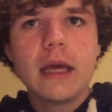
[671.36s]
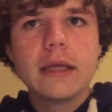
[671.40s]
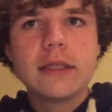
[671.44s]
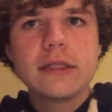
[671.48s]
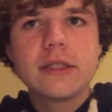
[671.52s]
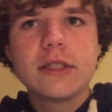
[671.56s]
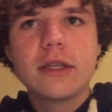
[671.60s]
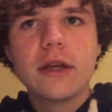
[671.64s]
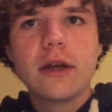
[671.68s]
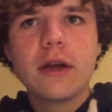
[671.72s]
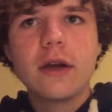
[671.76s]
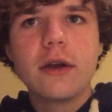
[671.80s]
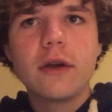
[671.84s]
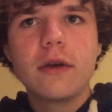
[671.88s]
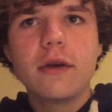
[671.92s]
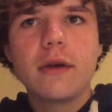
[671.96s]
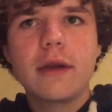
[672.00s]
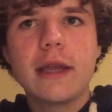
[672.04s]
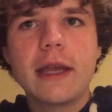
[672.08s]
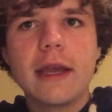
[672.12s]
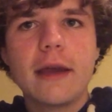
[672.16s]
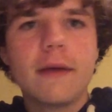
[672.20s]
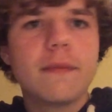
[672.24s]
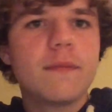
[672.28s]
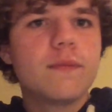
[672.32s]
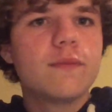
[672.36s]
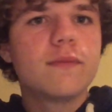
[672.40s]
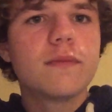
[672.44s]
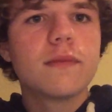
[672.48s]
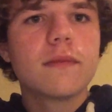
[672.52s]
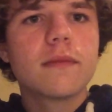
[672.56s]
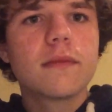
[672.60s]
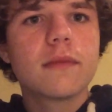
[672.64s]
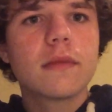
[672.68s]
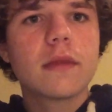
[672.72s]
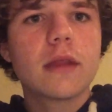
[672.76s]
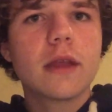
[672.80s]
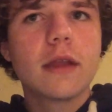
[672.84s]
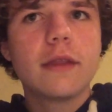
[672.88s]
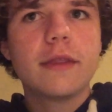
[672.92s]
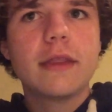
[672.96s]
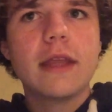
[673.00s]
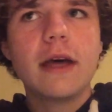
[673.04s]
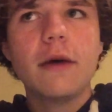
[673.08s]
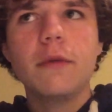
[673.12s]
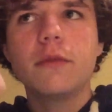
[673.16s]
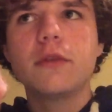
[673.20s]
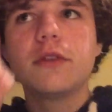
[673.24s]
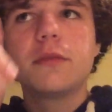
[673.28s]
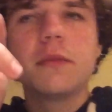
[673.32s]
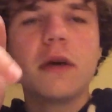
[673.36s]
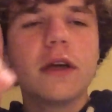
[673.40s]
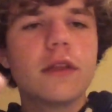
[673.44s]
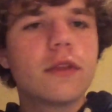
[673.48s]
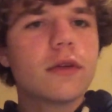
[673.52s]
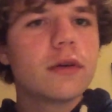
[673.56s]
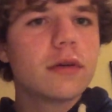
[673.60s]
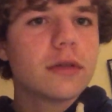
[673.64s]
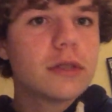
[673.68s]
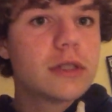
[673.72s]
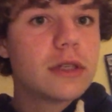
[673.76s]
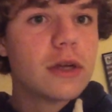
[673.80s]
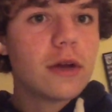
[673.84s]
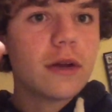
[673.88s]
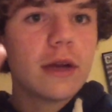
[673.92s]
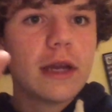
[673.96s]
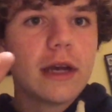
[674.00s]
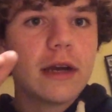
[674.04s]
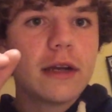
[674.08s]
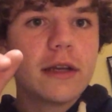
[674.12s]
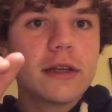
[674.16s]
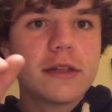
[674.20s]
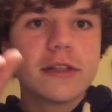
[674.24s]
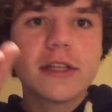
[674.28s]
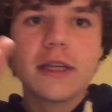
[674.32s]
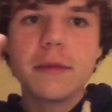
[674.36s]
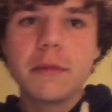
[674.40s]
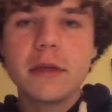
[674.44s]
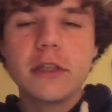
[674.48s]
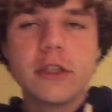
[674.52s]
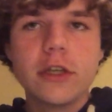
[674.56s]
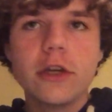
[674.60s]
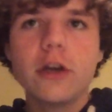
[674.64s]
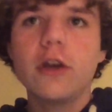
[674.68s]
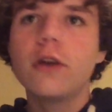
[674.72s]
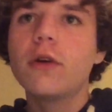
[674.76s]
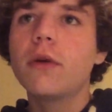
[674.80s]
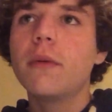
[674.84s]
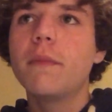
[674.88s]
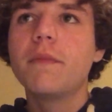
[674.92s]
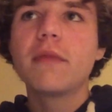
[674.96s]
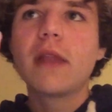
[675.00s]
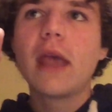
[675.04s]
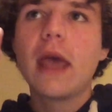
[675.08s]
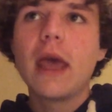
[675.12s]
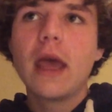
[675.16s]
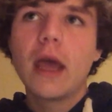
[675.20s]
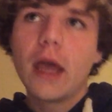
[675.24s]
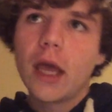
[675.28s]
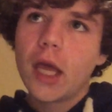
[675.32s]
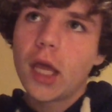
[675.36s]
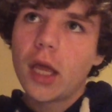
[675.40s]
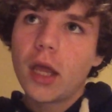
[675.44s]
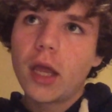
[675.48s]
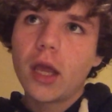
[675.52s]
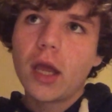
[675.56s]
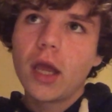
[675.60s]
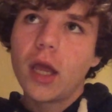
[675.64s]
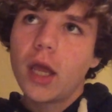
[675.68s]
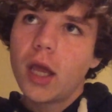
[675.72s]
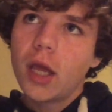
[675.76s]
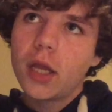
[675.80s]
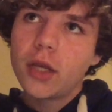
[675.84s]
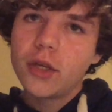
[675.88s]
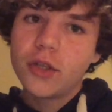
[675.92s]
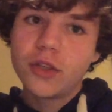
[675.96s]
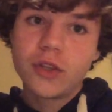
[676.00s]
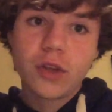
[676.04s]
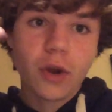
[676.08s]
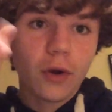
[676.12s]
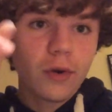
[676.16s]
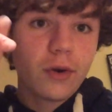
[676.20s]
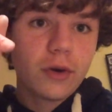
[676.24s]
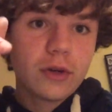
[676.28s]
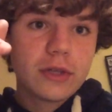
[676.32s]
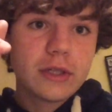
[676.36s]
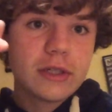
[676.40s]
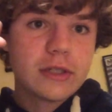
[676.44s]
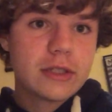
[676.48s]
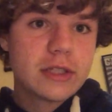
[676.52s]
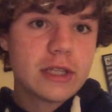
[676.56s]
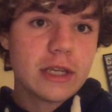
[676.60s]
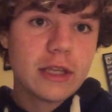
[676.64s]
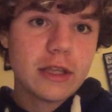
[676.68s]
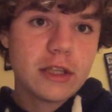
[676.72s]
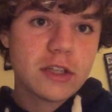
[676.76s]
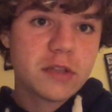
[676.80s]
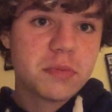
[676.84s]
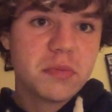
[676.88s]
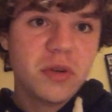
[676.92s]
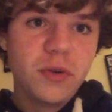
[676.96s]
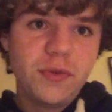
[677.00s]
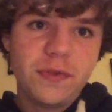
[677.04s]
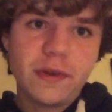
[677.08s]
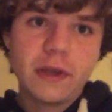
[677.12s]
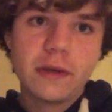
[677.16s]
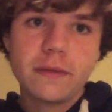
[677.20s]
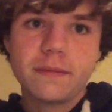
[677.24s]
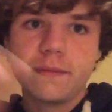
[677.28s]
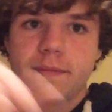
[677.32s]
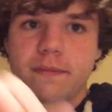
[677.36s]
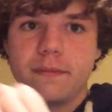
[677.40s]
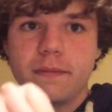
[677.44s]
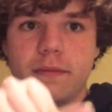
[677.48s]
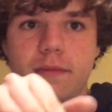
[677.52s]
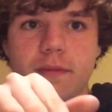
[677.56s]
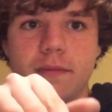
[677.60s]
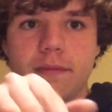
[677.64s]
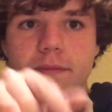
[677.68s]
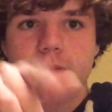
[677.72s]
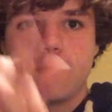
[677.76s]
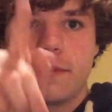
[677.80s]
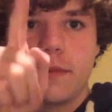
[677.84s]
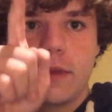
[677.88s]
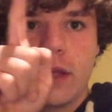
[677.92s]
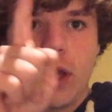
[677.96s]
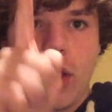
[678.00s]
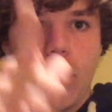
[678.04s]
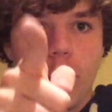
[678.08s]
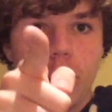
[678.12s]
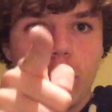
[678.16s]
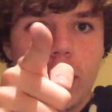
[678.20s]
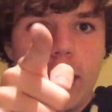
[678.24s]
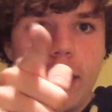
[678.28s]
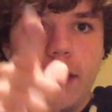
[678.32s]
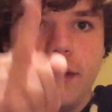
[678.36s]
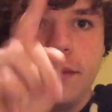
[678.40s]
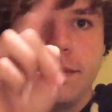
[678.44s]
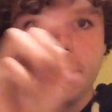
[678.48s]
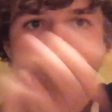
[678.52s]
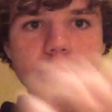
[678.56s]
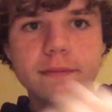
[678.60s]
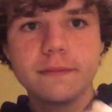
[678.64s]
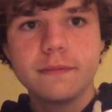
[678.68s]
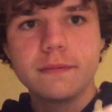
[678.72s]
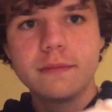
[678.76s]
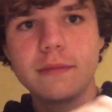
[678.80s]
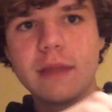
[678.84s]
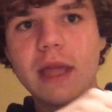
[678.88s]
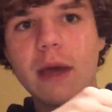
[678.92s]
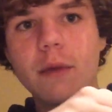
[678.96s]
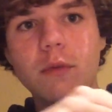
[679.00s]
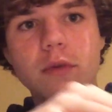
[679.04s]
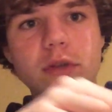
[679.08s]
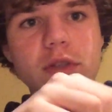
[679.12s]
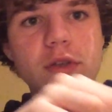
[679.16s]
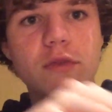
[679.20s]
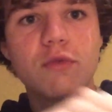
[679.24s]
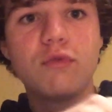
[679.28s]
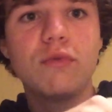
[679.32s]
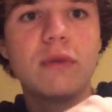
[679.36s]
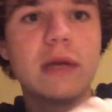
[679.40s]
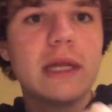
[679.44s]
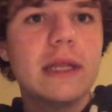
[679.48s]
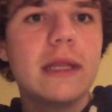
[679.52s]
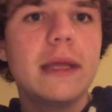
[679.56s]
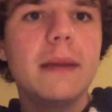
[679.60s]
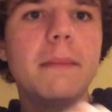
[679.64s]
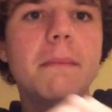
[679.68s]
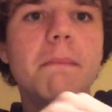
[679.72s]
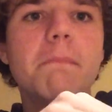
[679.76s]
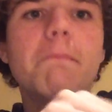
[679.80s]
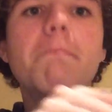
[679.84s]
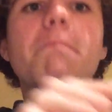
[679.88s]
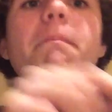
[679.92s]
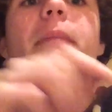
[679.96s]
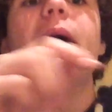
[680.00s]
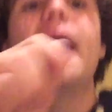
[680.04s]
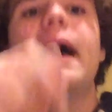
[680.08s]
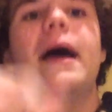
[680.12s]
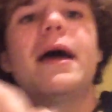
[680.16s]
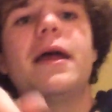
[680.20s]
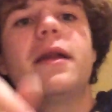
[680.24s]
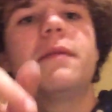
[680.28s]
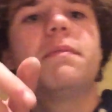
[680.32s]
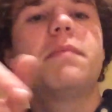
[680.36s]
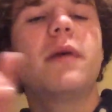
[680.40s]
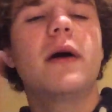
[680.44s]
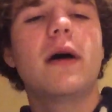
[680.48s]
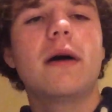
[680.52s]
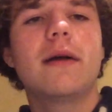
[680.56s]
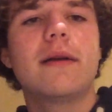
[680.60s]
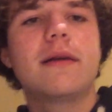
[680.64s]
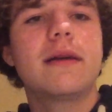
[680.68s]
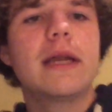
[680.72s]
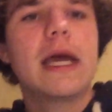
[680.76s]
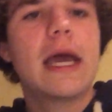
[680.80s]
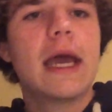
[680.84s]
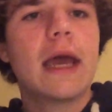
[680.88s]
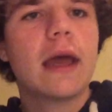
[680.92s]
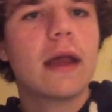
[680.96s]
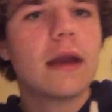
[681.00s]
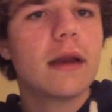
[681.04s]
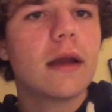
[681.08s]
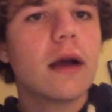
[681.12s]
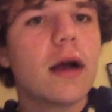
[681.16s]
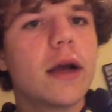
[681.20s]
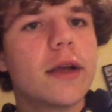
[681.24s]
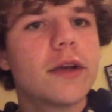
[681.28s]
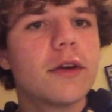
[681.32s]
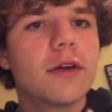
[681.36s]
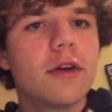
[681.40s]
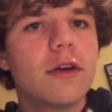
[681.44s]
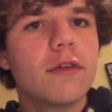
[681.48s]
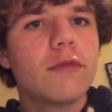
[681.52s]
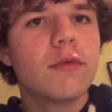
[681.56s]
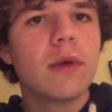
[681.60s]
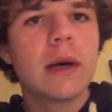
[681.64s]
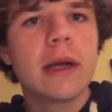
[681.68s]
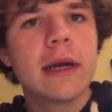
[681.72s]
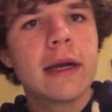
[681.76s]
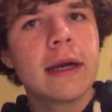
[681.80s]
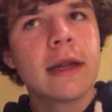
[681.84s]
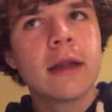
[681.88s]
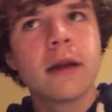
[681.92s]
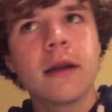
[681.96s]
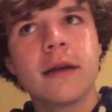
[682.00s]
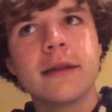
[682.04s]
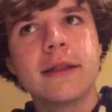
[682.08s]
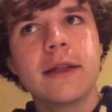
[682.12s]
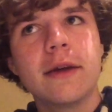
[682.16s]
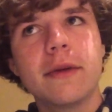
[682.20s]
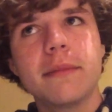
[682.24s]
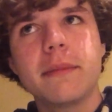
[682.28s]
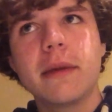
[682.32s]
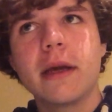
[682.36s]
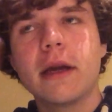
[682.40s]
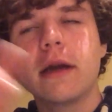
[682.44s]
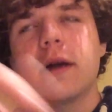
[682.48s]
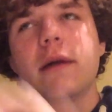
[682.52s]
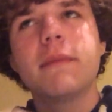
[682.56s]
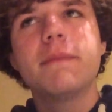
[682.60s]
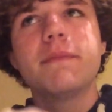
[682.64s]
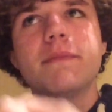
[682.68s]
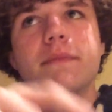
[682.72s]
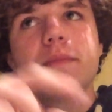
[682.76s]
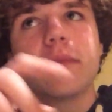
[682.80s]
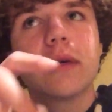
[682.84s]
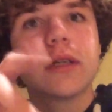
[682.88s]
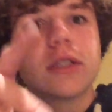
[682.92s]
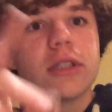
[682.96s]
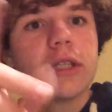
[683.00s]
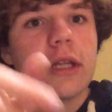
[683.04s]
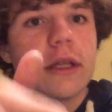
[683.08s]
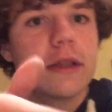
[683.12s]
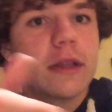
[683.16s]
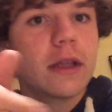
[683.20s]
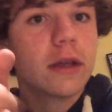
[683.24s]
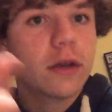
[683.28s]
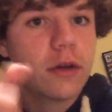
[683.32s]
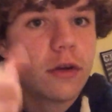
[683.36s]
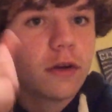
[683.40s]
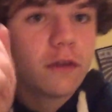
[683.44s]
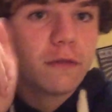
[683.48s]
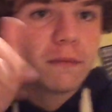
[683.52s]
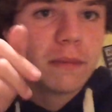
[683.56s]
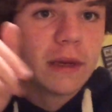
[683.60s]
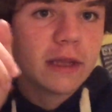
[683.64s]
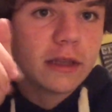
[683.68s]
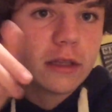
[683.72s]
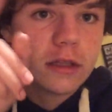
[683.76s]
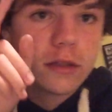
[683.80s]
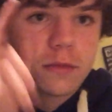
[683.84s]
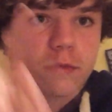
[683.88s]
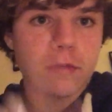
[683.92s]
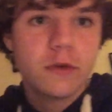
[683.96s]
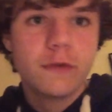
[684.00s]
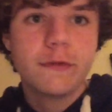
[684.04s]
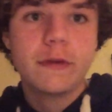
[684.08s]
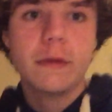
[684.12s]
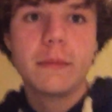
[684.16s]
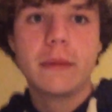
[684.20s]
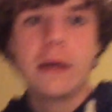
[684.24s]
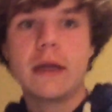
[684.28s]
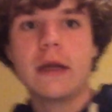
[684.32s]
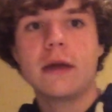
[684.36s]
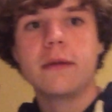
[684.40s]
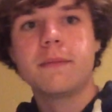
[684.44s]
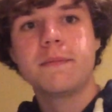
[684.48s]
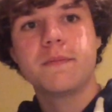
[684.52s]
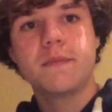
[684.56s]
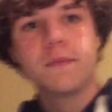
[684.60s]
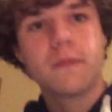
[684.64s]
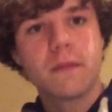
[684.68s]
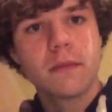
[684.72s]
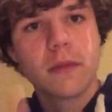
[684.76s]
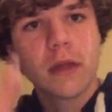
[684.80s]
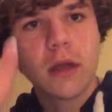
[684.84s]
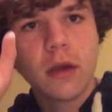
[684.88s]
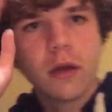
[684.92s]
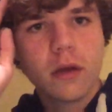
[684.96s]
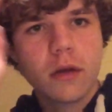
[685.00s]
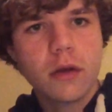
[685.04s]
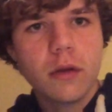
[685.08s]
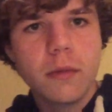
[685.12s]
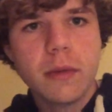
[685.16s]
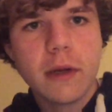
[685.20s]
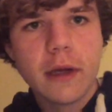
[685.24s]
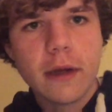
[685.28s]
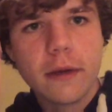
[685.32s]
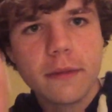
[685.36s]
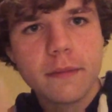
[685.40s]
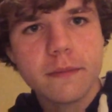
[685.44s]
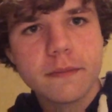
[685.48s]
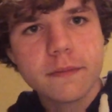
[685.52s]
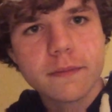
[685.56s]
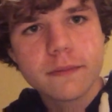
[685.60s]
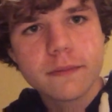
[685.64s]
So, yeah, that was my thoughts on Now You See Me Too. Don't see this movie. Okay? That was a really bad pun, and I could have worded it a lot better, much like they could have made this movie better. Goodbye.